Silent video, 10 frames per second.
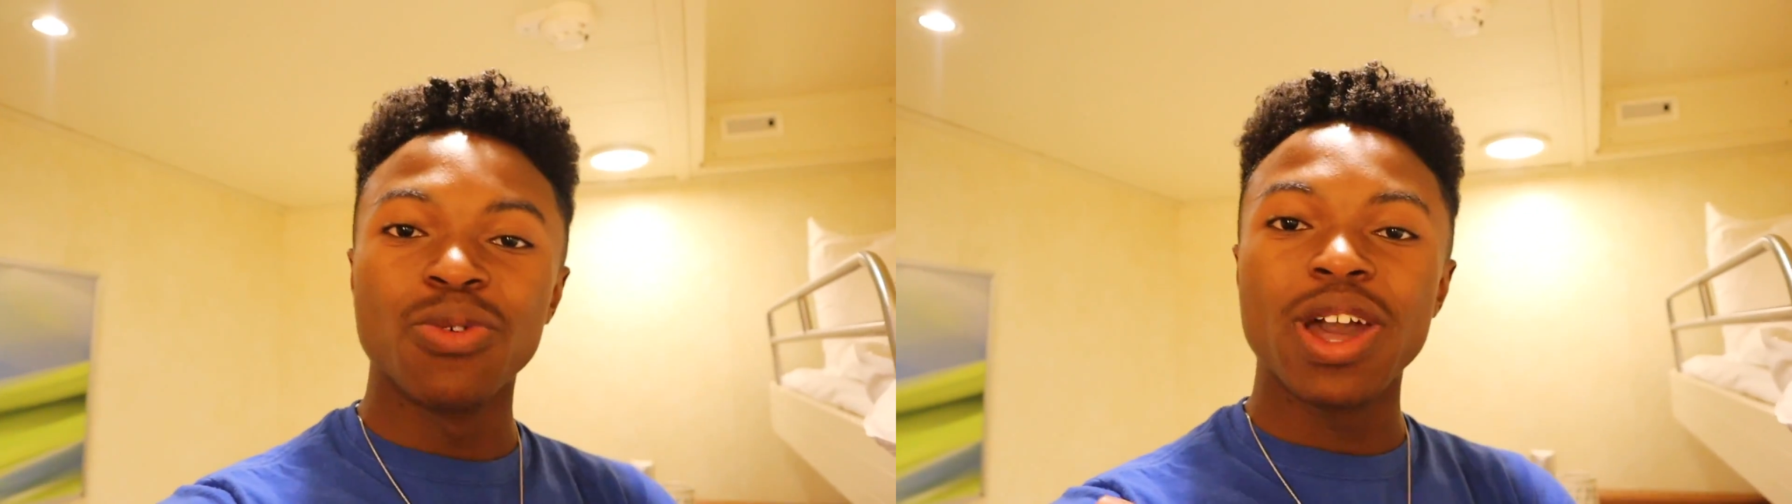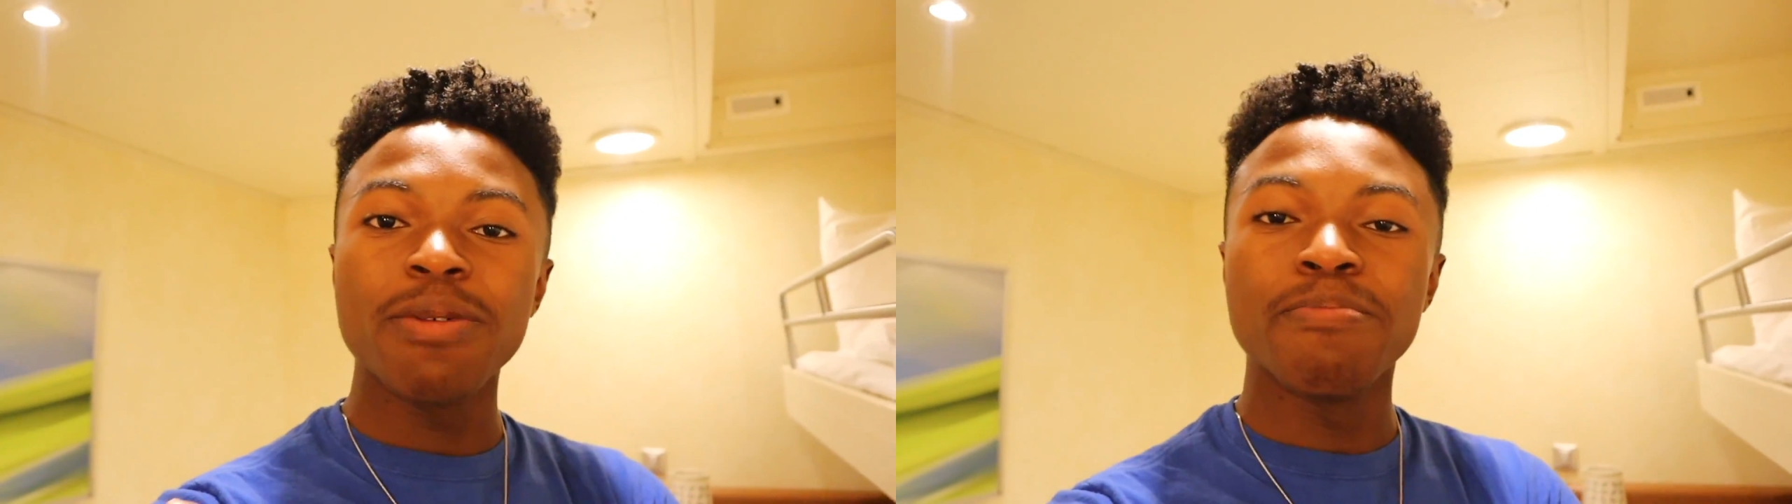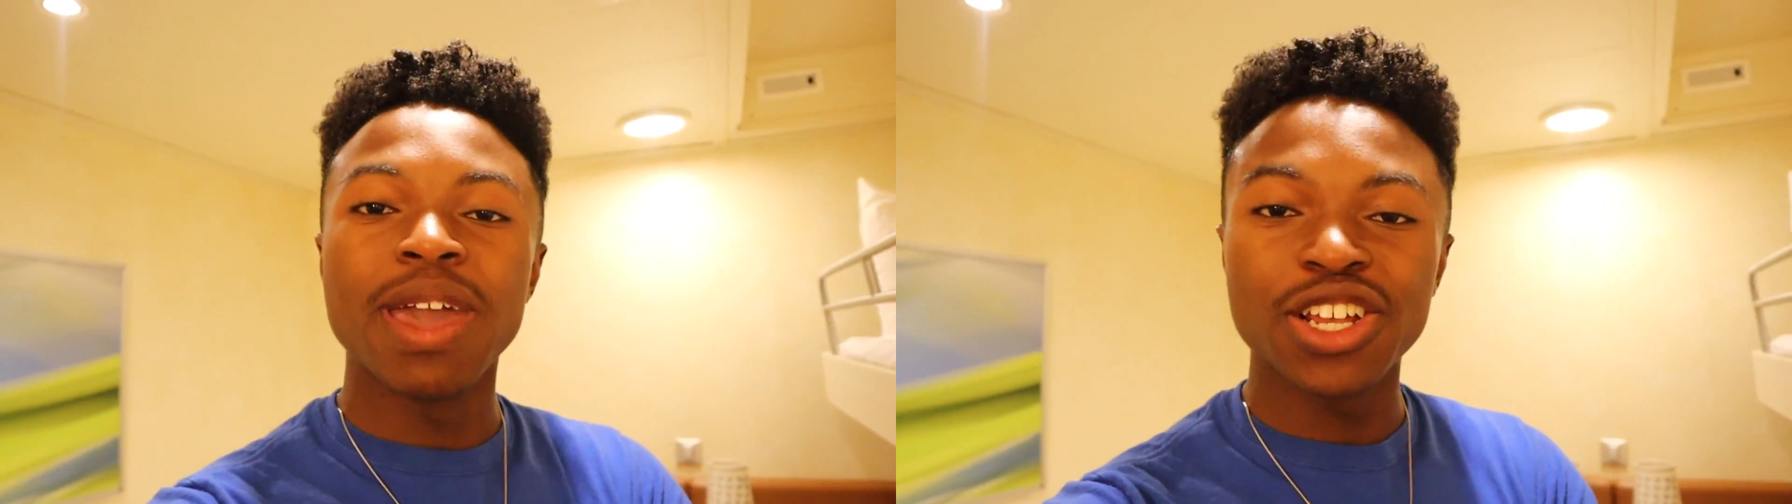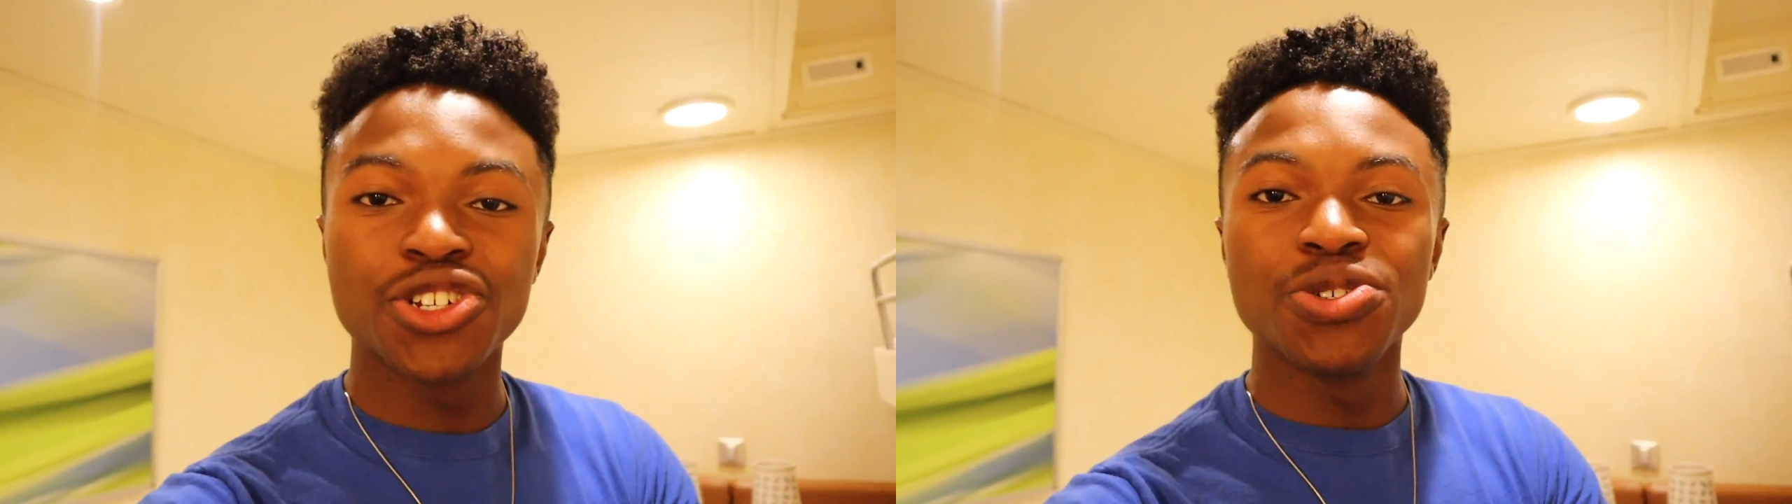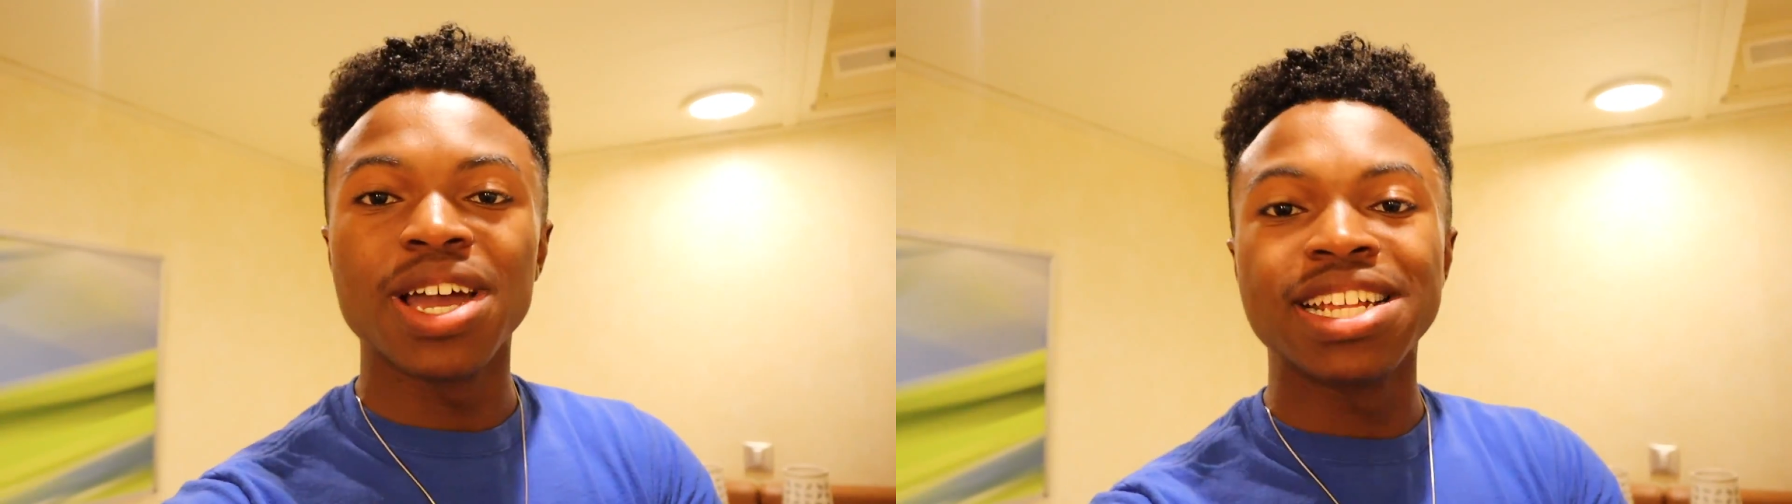By the way,
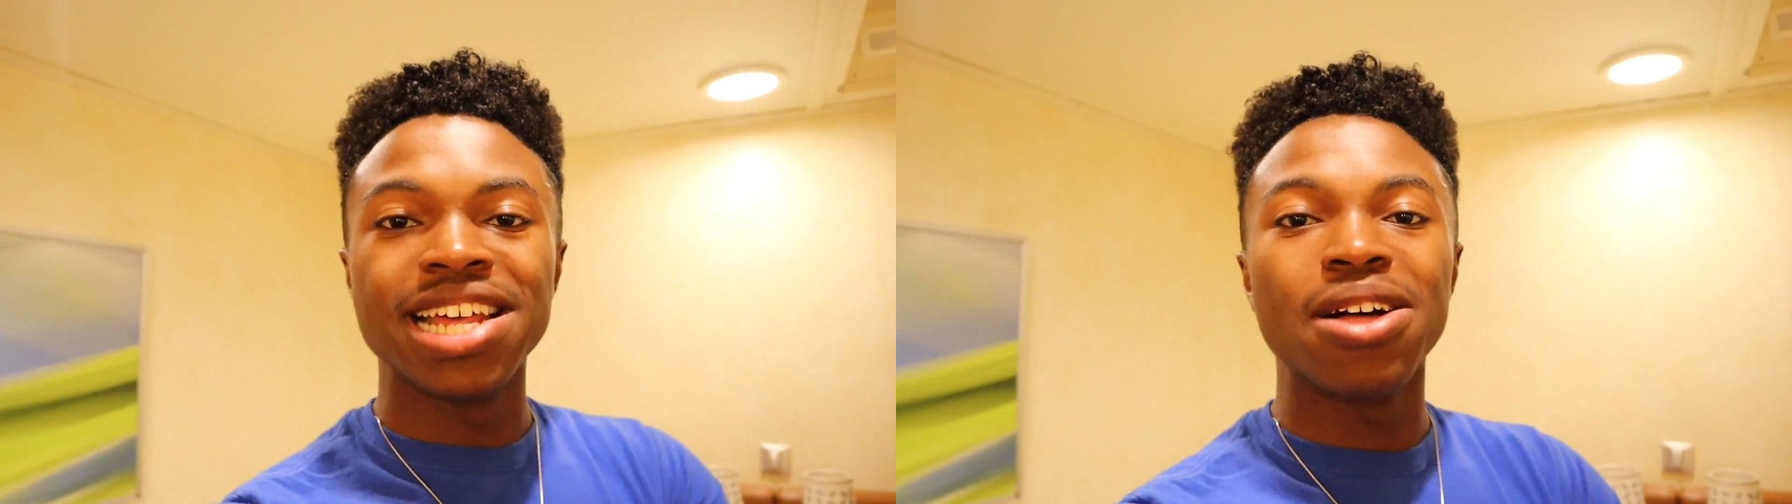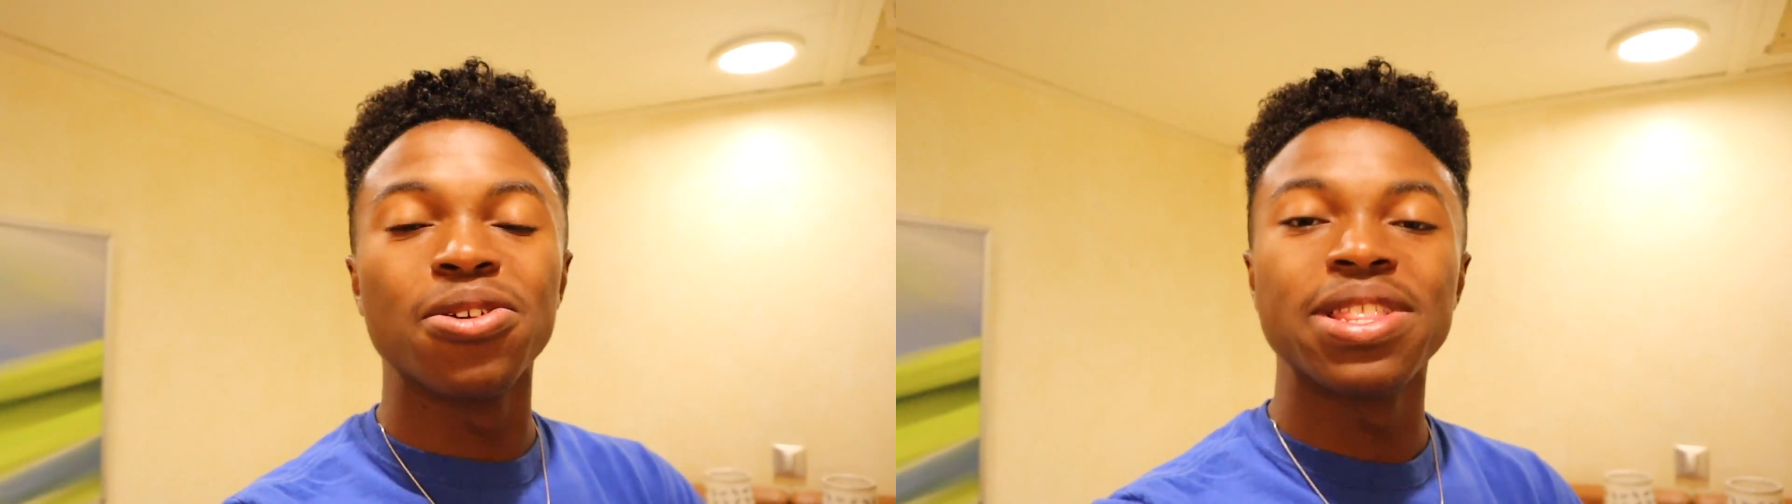make sure you guys